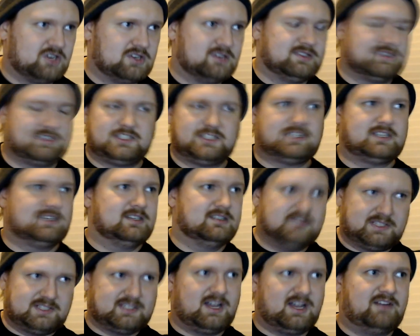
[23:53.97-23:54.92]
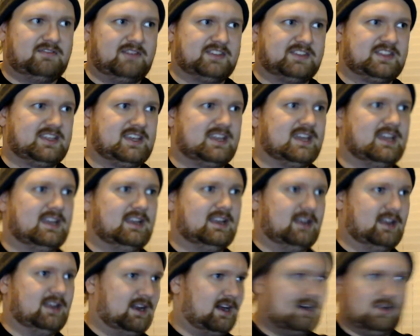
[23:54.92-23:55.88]
and stuff at the end, and
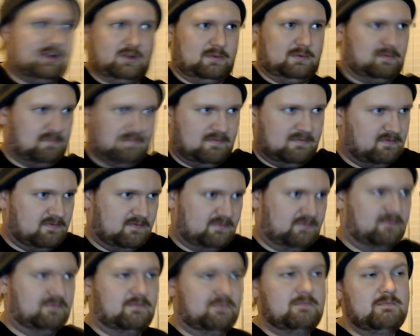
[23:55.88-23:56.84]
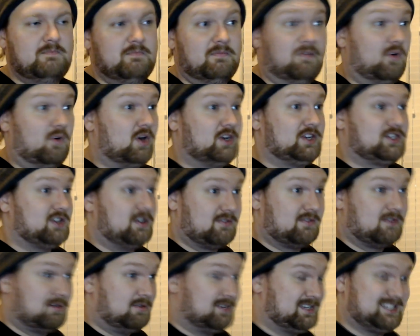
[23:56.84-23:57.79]
I'll voice over with
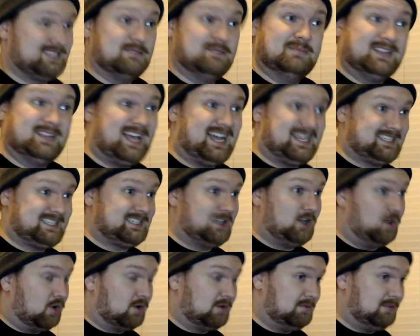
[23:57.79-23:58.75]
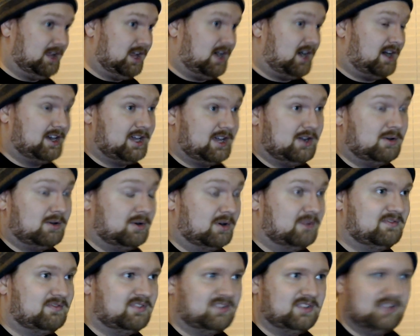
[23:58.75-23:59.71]
some less horrible audio,
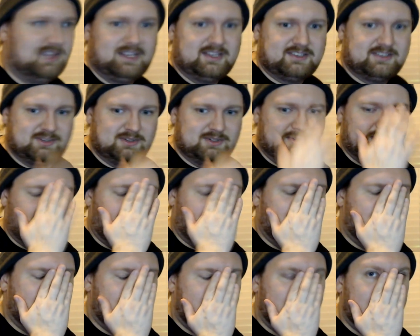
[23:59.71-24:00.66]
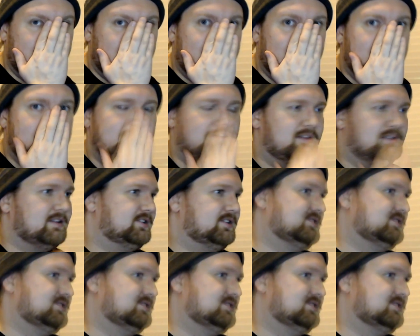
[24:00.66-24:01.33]
hopefully, to give it